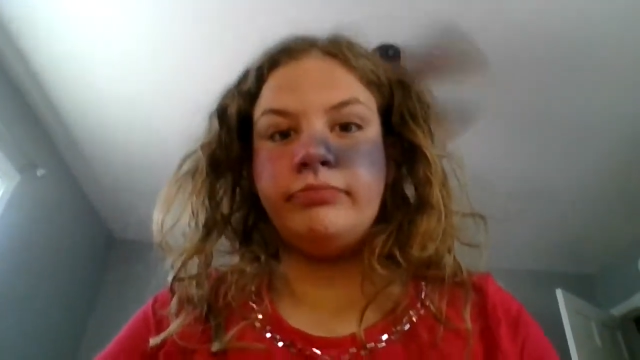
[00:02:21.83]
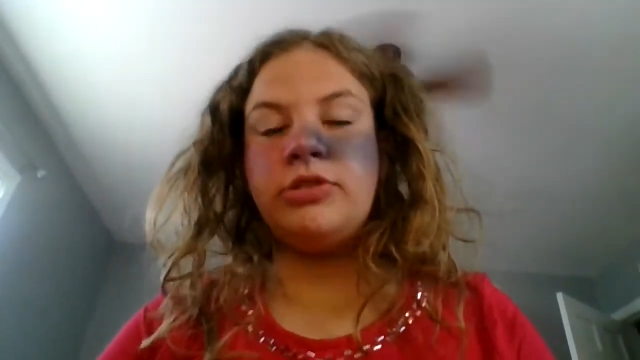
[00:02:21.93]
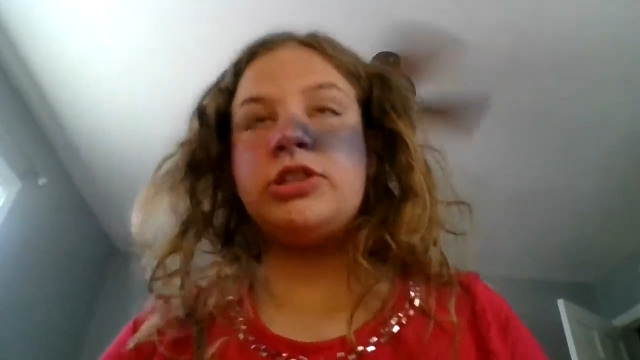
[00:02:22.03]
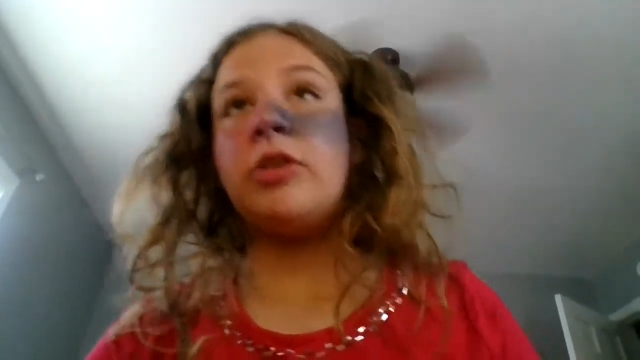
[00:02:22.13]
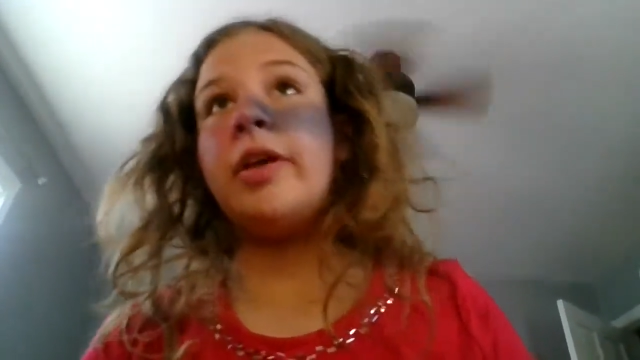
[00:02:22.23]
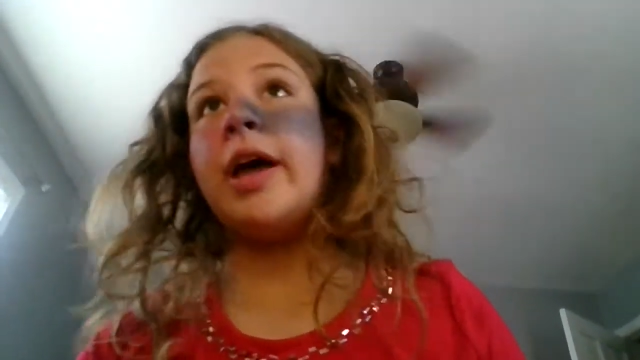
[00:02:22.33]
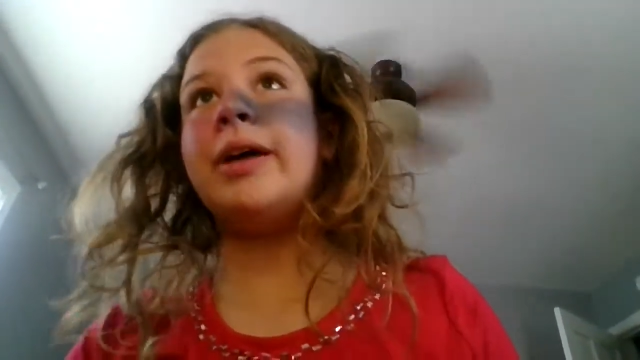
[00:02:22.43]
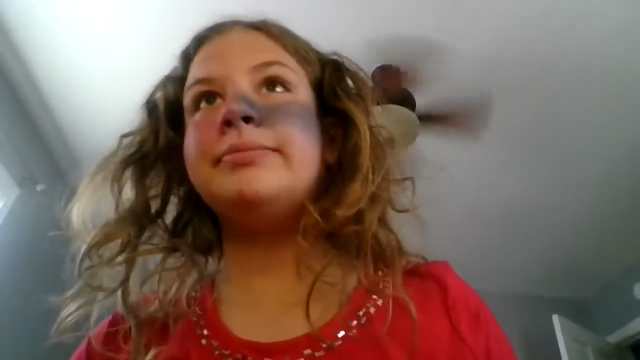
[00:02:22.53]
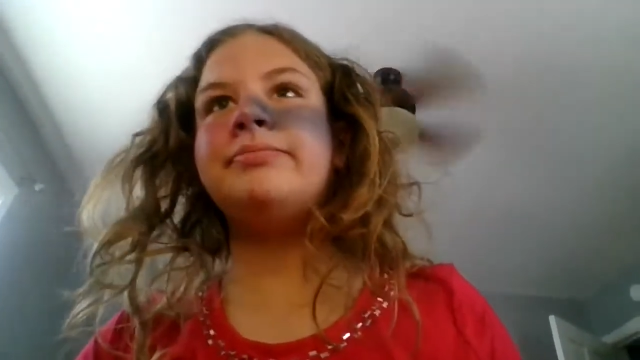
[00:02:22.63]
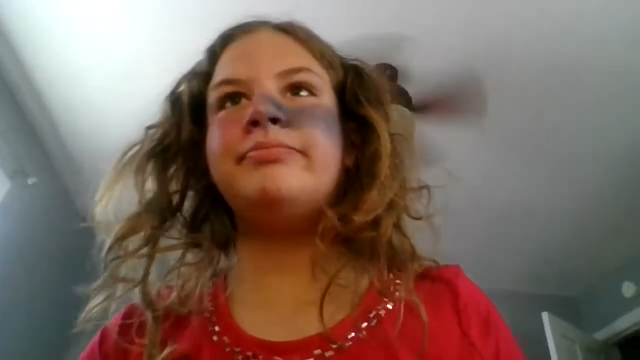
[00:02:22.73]
So
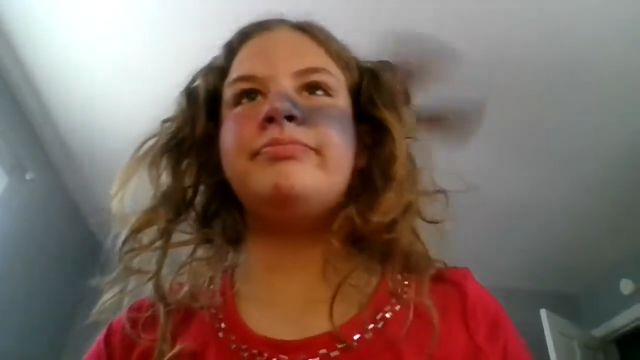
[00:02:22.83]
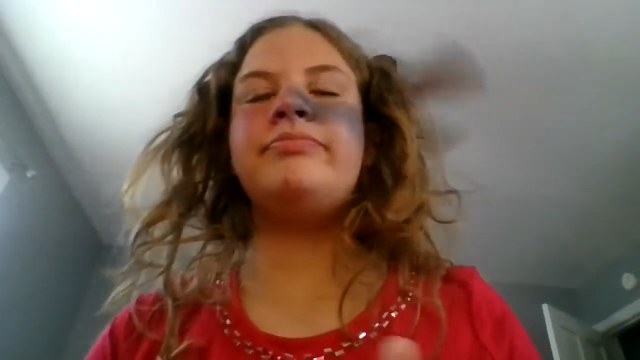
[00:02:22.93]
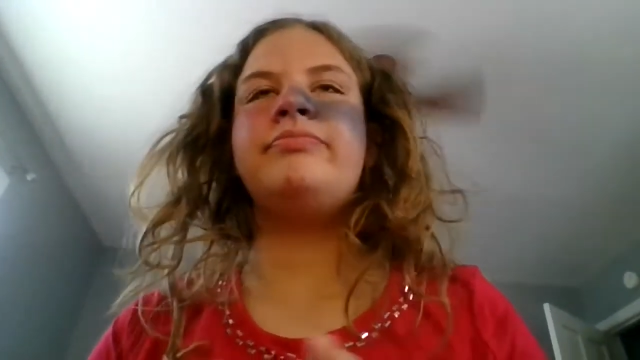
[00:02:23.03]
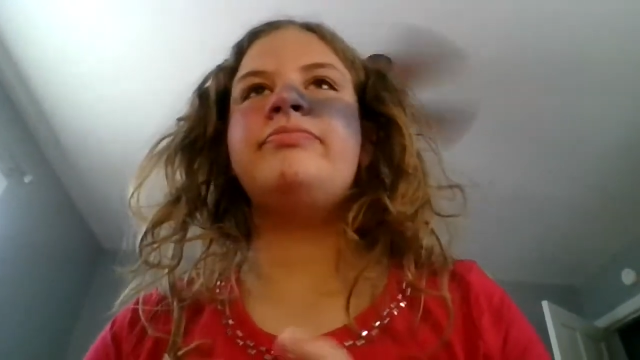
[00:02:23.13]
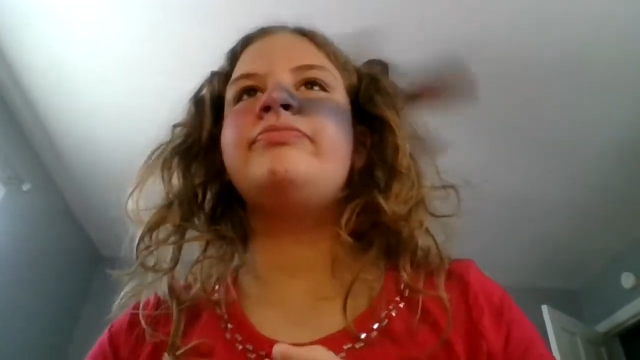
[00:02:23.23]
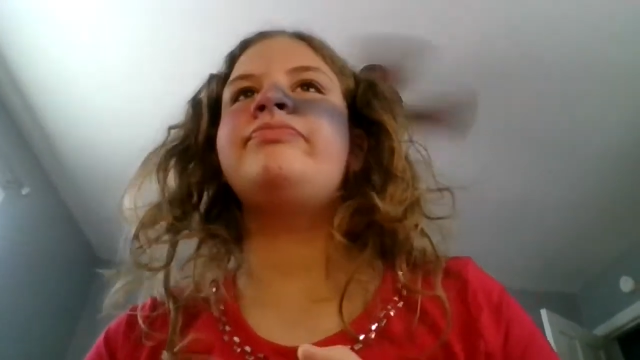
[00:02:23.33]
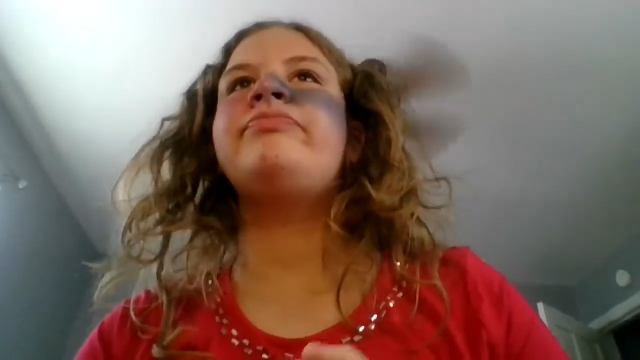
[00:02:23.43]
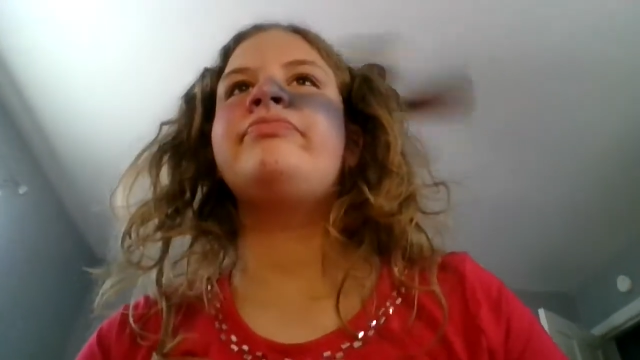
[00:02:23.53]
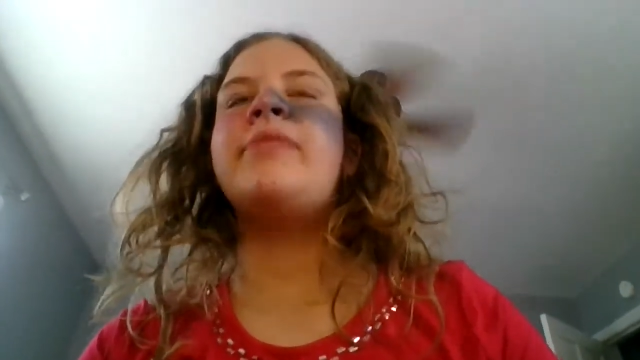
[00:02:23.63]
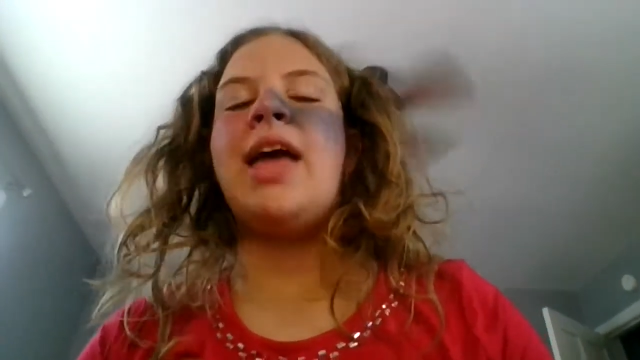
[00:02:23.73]
yeah.
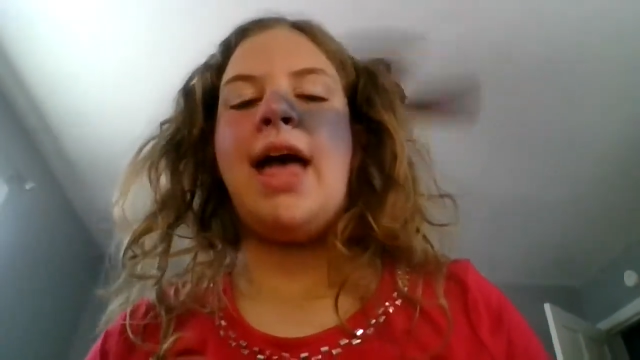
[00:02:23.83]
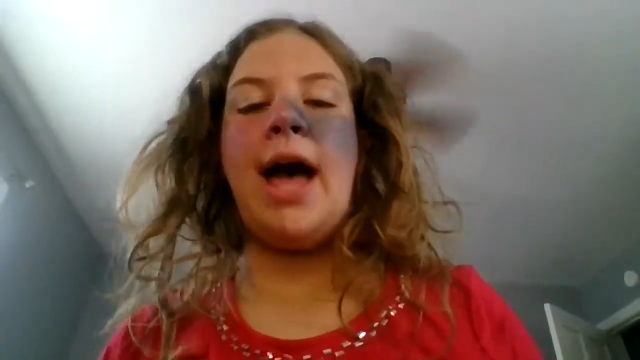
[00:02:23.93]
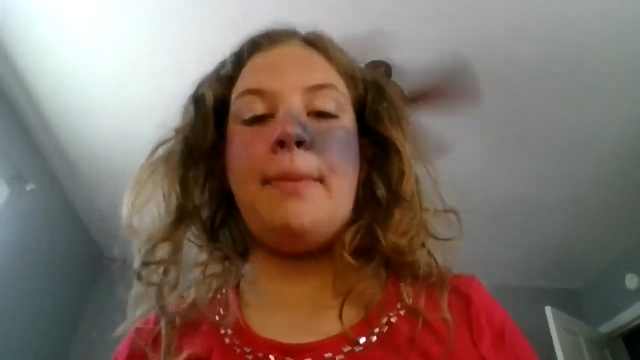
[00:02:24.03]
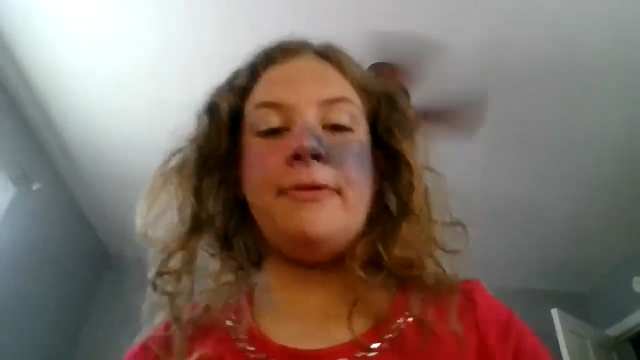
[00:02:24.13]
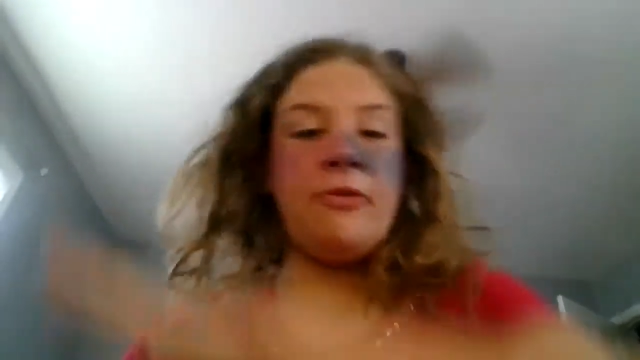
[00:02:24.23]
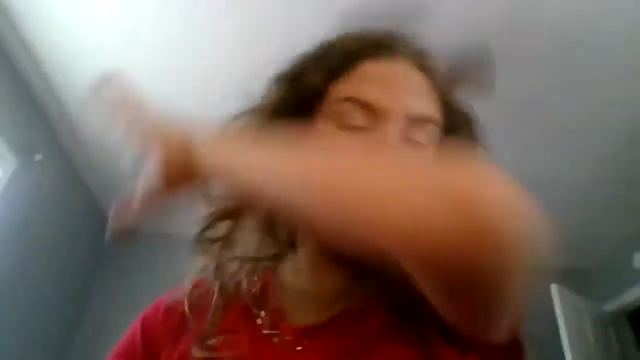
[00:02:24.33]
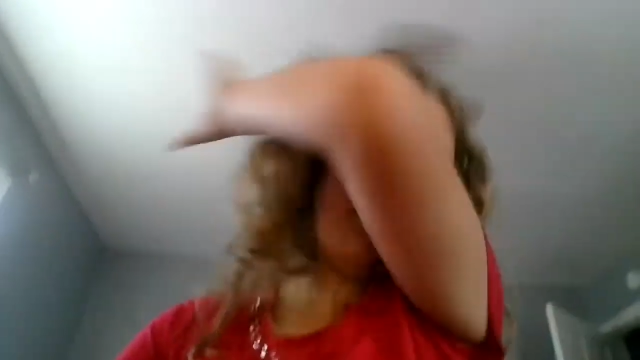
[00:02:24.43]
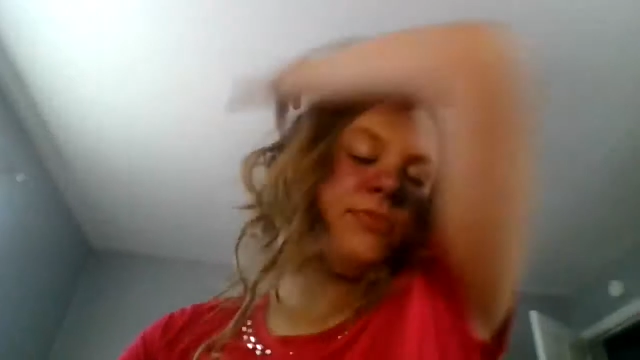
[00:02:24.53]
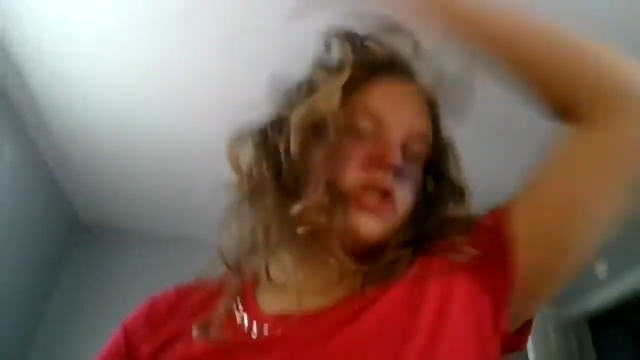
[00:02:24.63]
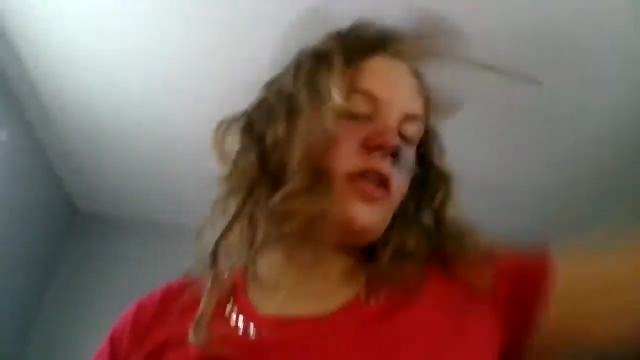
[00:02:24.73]
Happy 4th
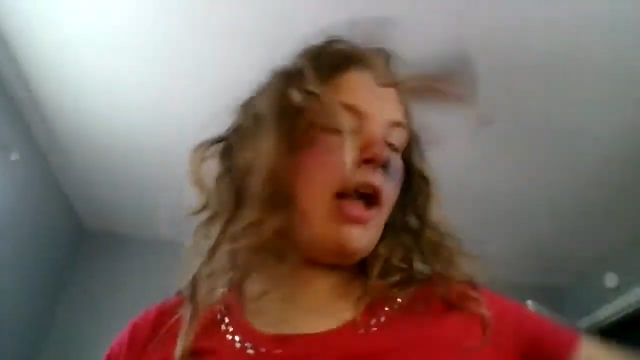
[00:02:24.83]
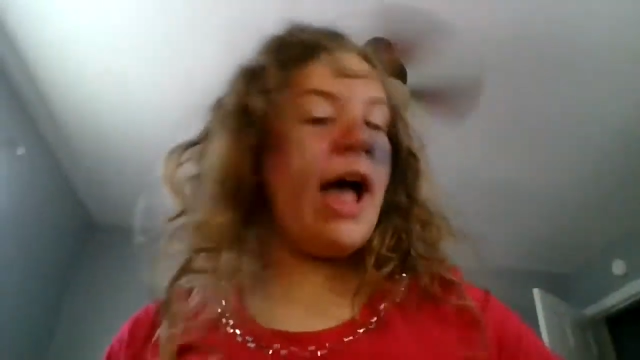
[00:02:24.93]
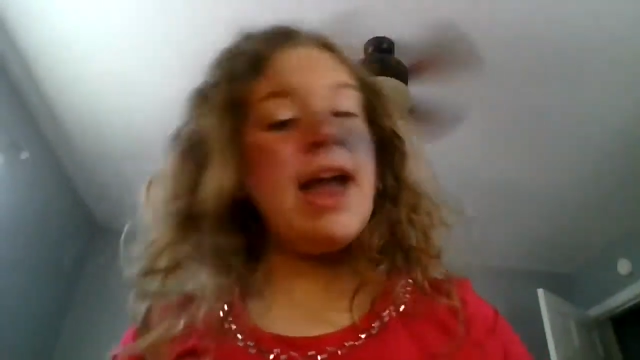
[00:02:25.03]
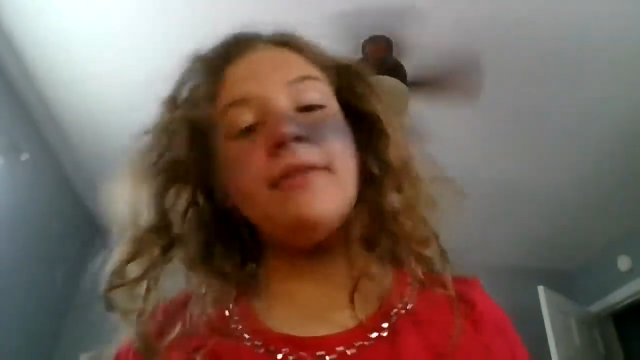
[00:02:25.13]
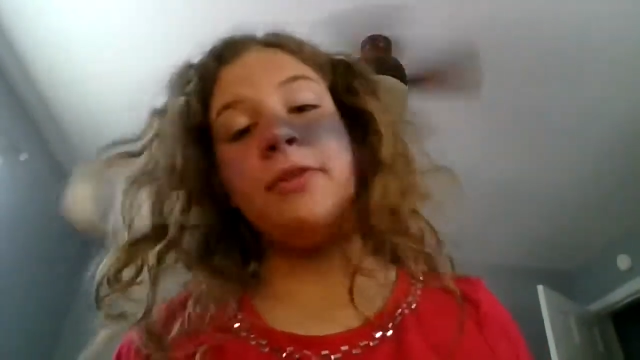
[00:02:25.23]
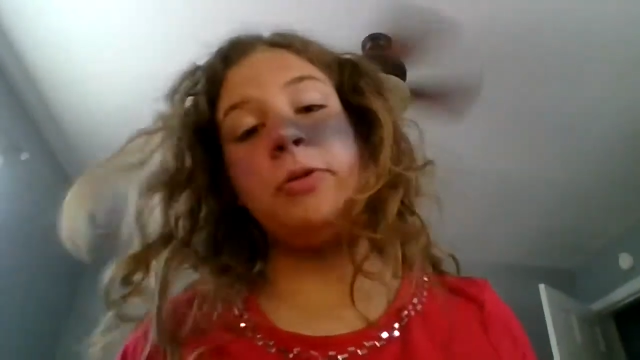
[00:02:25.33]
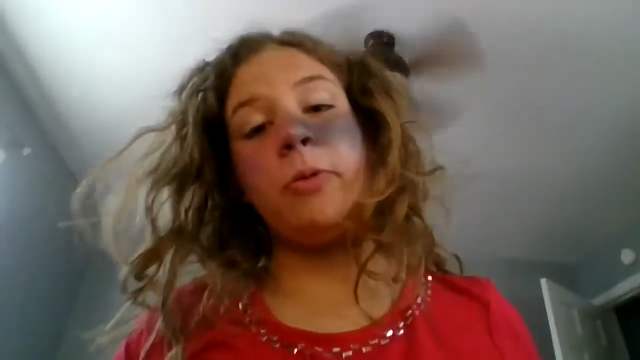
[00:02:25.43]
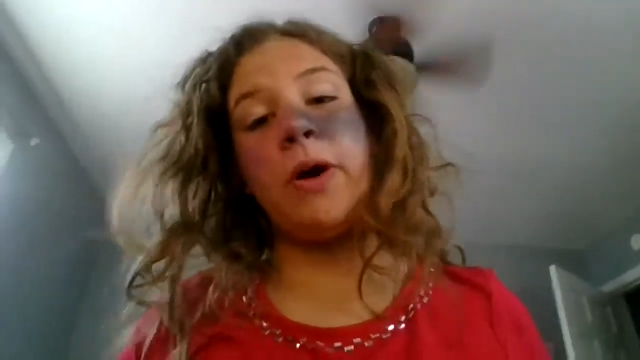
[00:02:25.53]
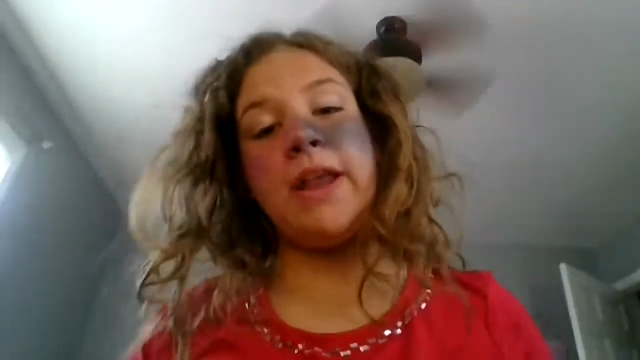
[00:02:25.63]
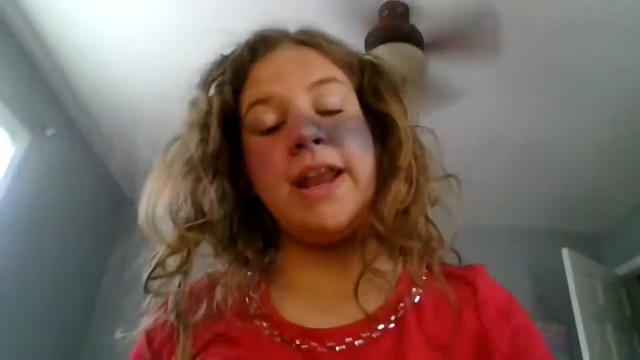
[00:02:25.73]
of July,
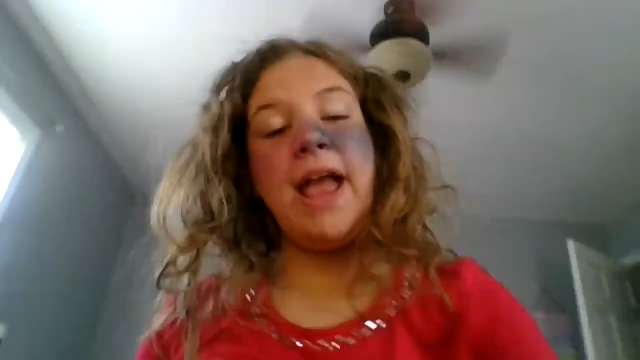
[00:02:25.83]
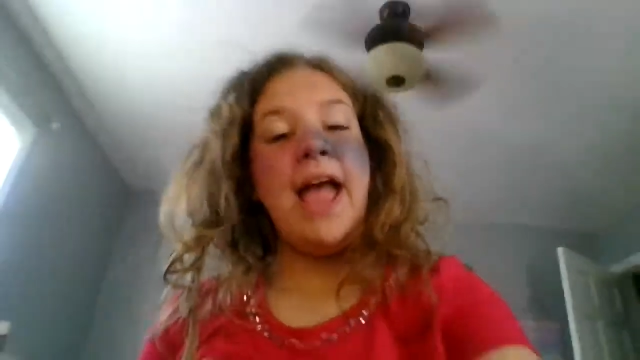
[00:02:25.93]
everyone,